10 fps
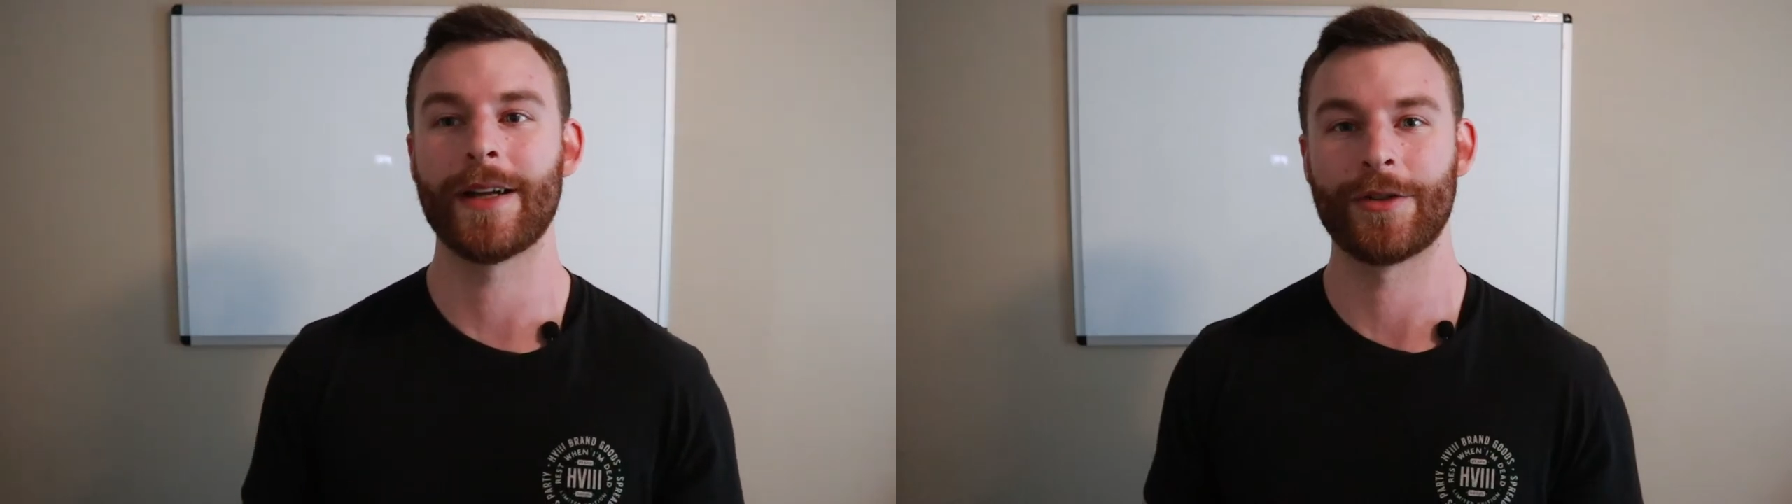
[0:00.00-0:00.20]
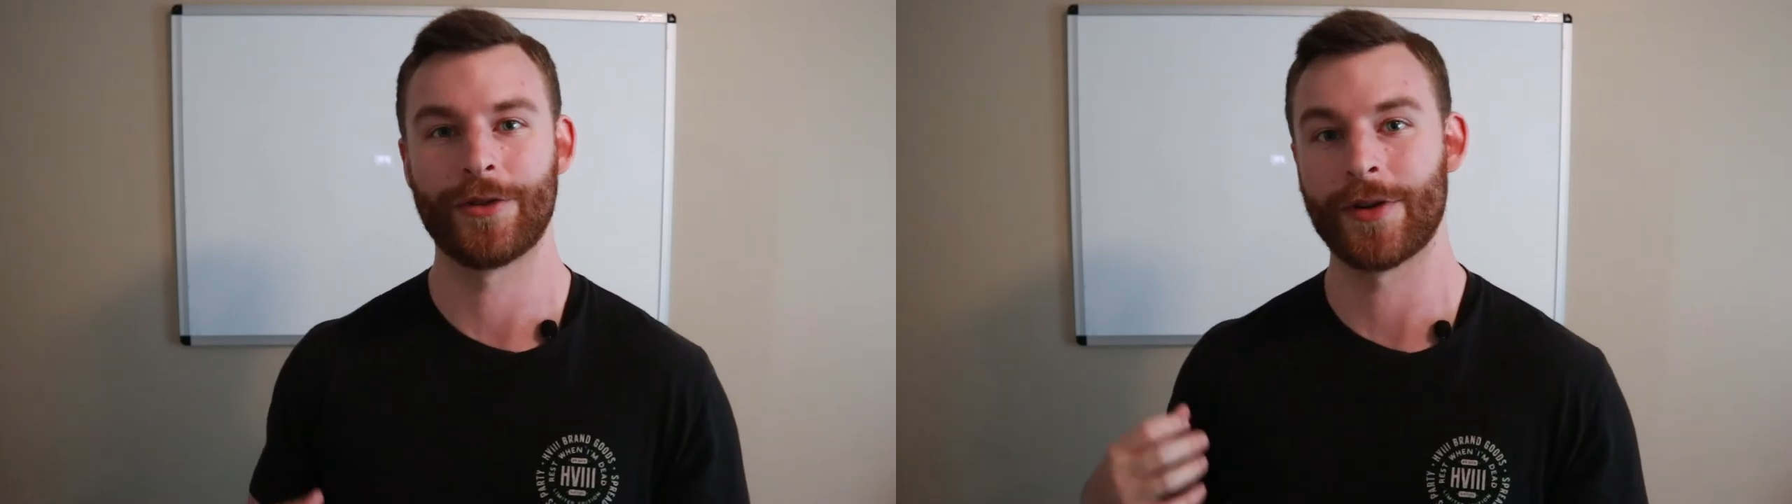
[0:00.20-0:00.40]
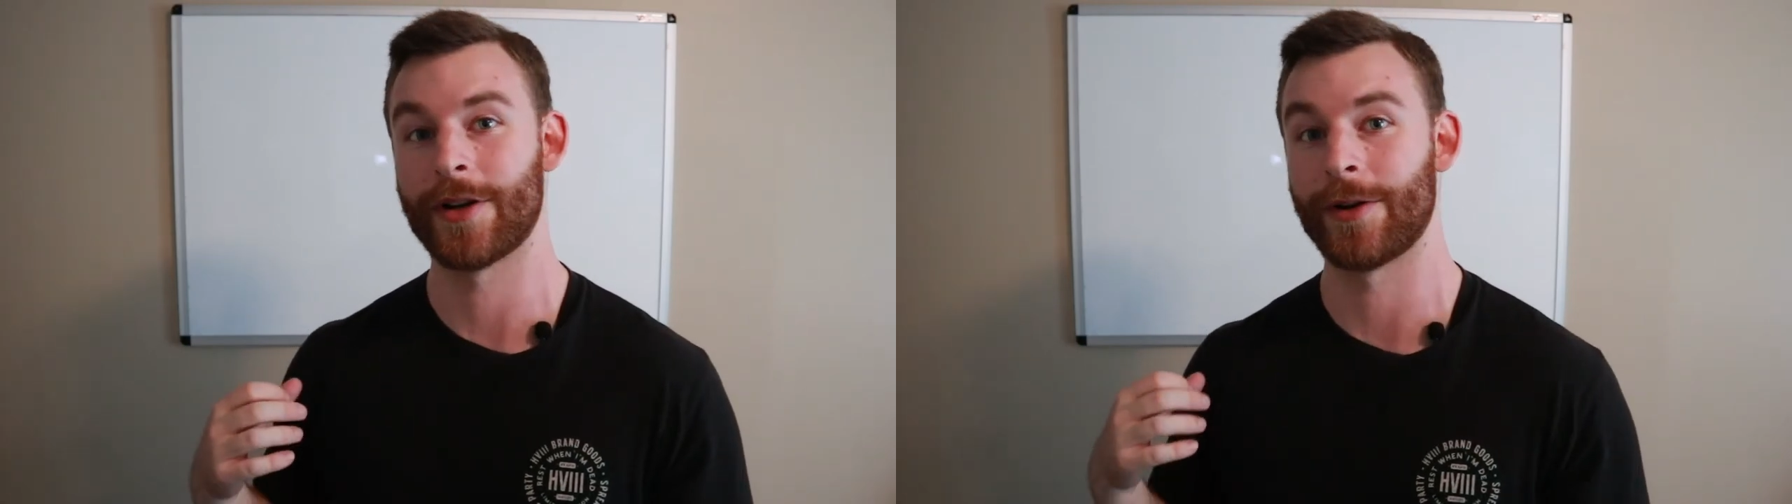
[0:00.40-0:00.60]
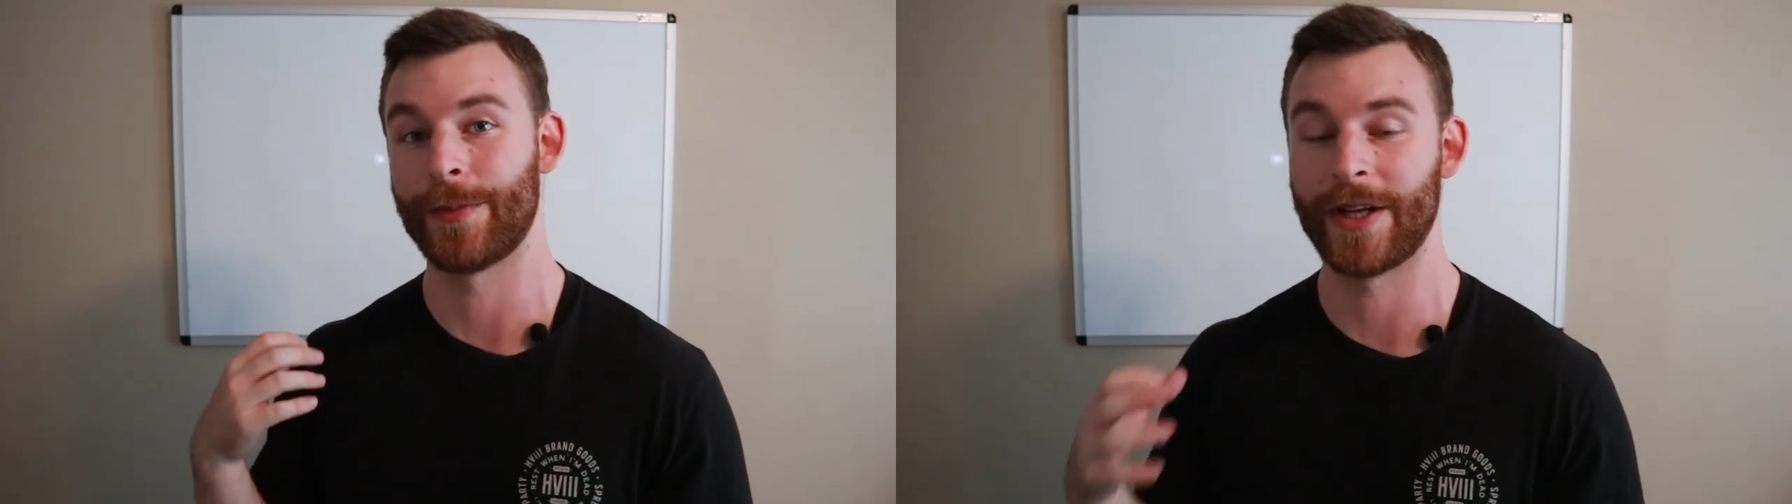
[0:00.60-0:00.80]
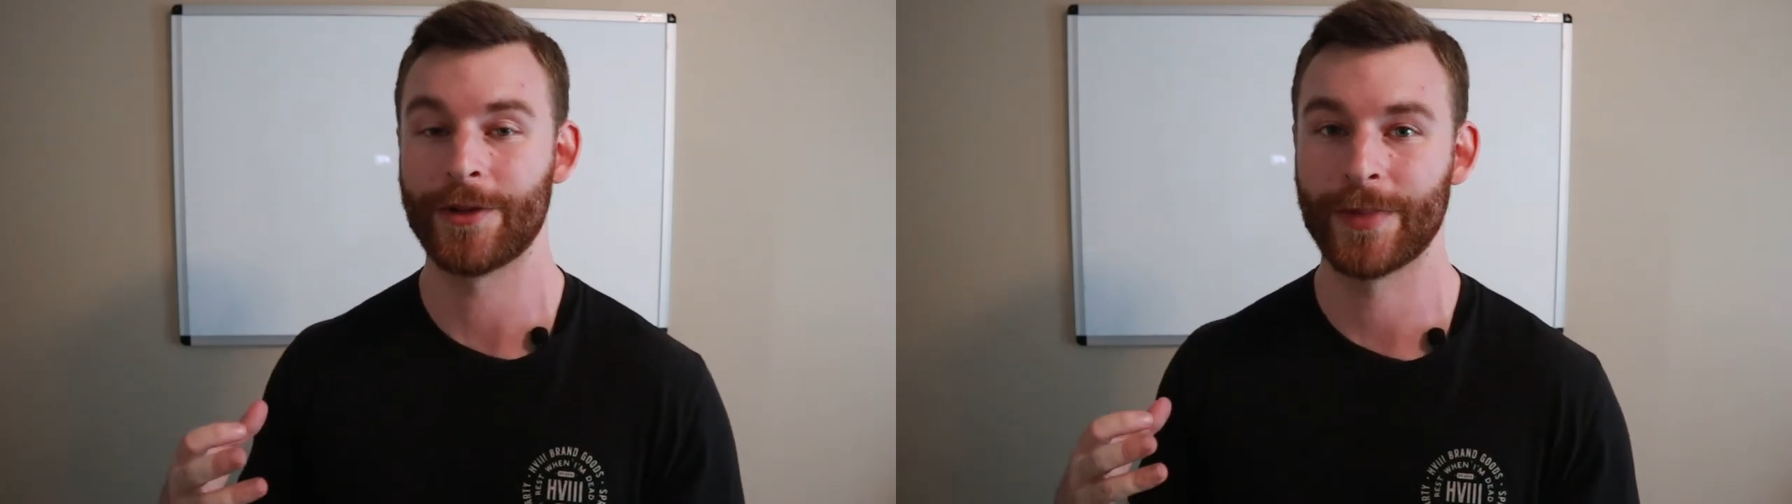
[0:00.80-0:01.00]
get a stronger
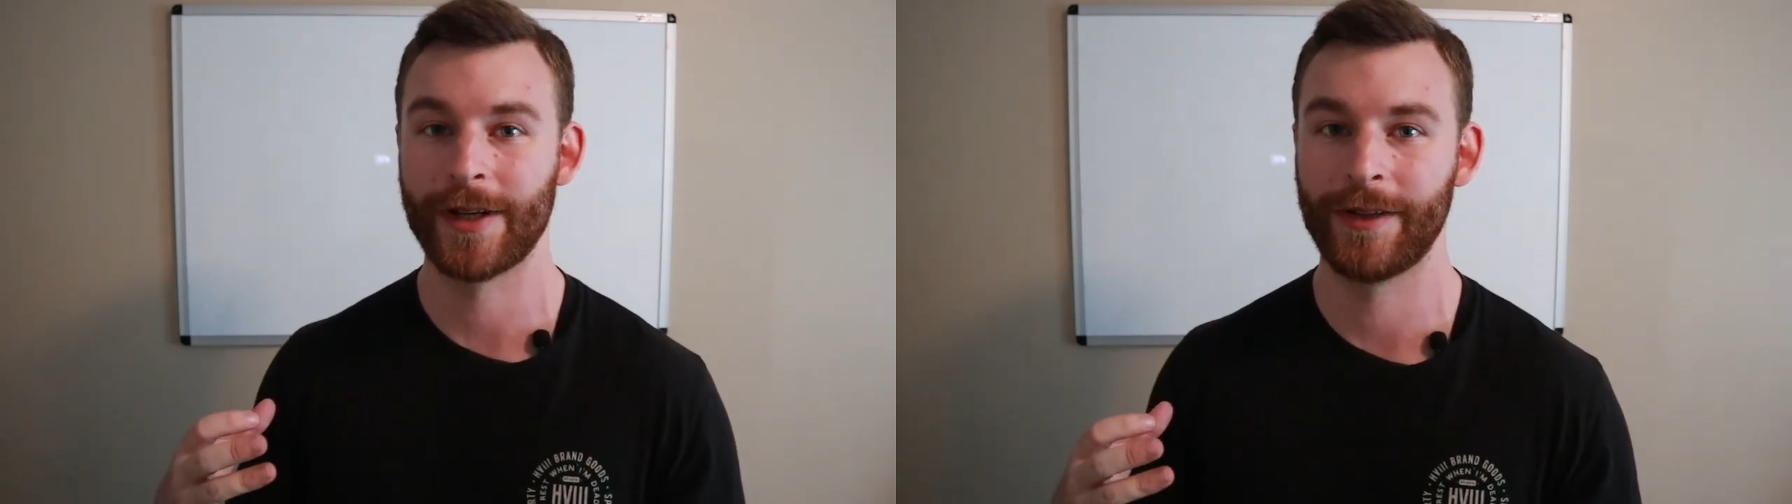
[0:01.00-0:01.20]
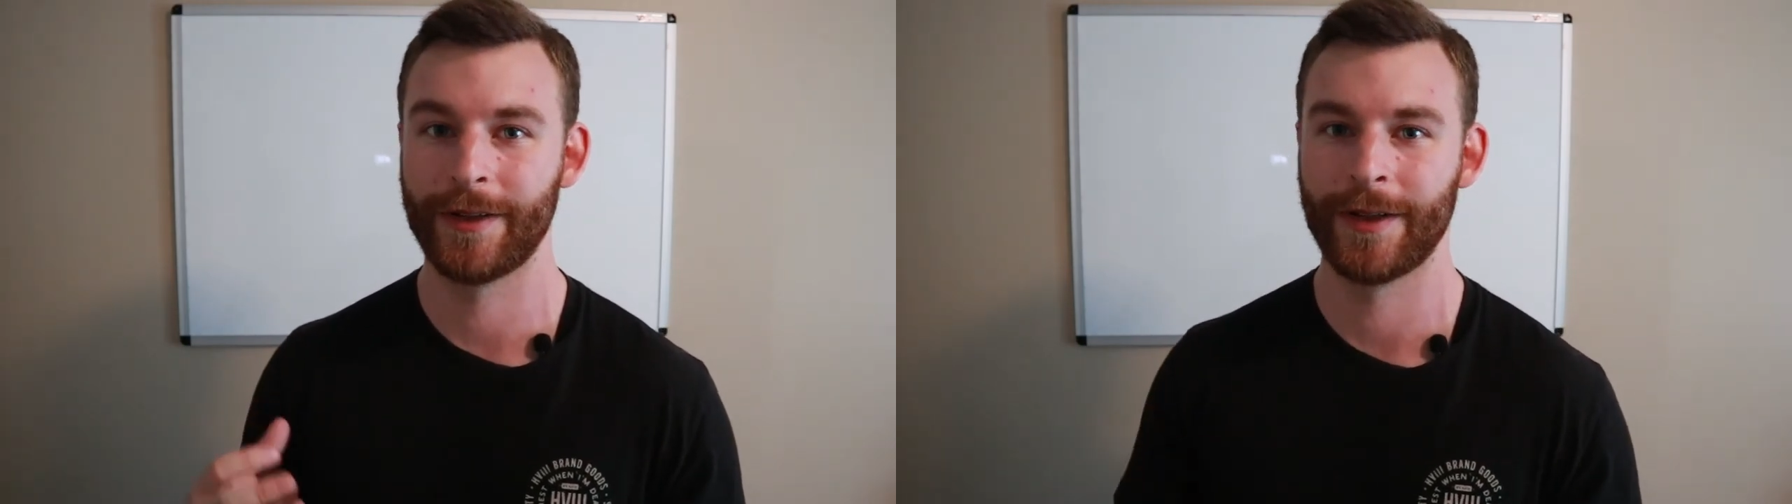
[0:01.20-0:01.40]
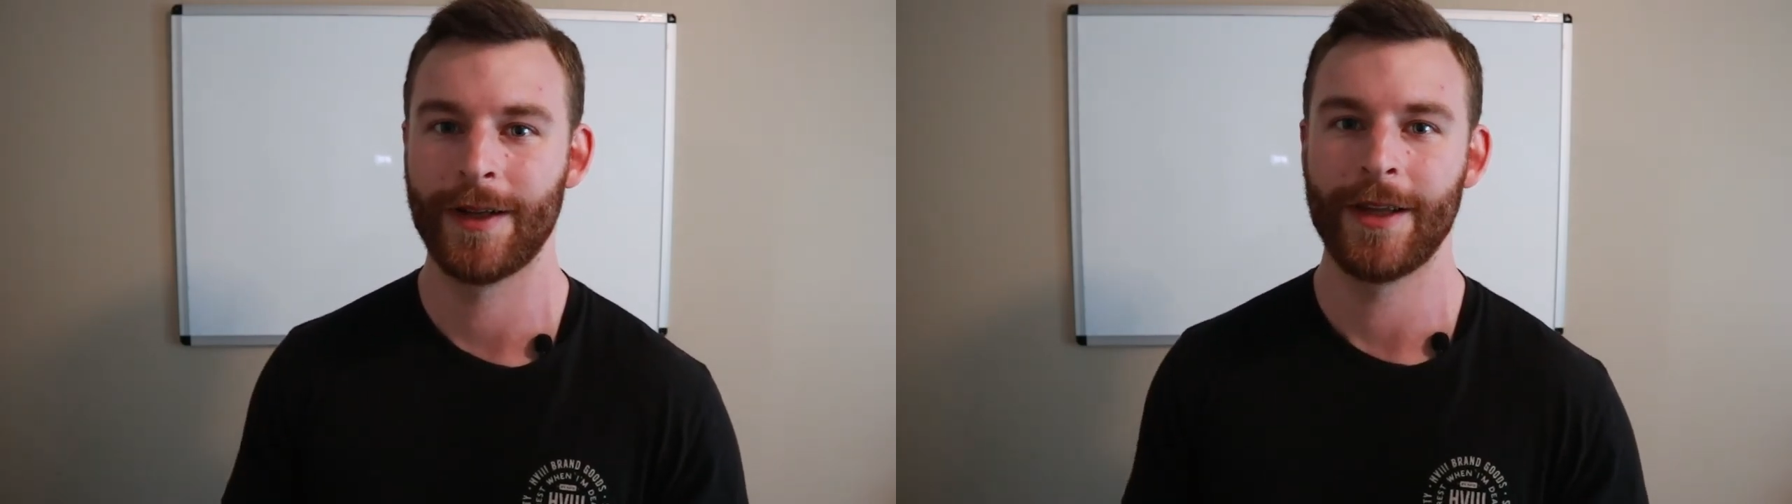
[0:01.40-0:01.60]
bench press,